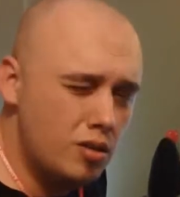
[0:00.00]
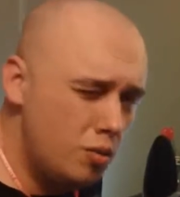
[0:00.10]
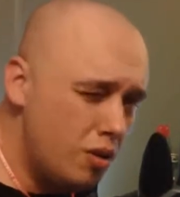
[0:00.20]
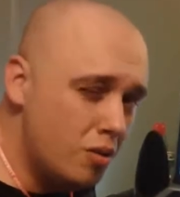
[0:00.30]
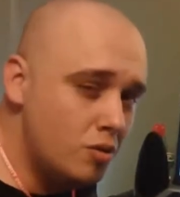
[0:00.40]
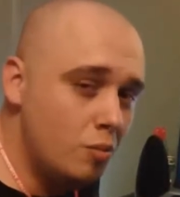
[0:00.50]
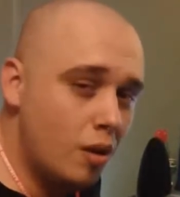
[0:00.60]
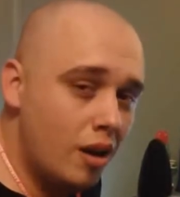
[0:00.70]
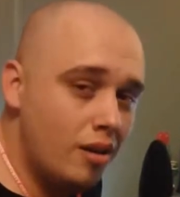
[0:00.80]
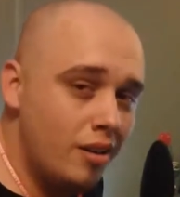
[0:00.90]
Who knows? You
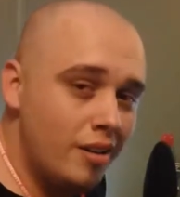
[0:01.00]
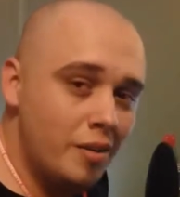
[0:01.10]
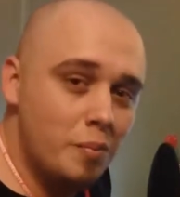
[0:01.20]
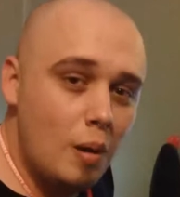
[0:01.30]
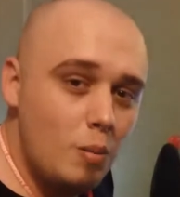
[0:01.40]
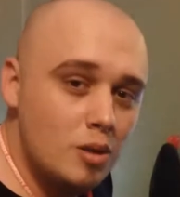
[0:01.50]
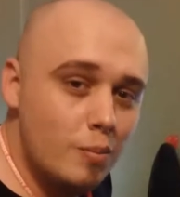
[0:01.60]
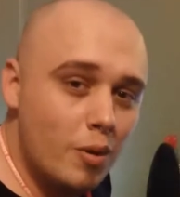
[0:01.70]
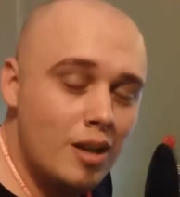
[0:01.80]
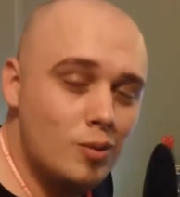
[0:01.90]
might be
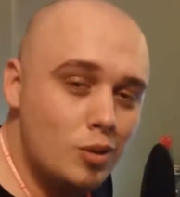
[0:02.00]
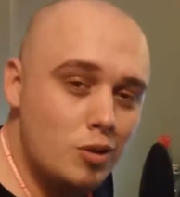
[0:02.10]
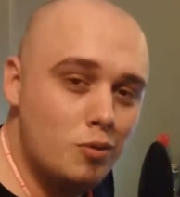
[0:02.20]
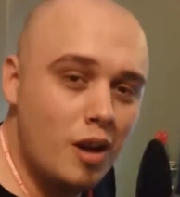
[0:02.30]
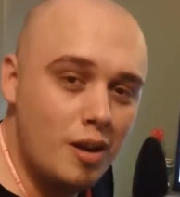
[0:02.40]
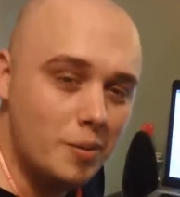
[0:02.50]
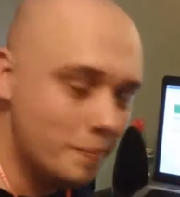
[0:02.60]
surprised what you find.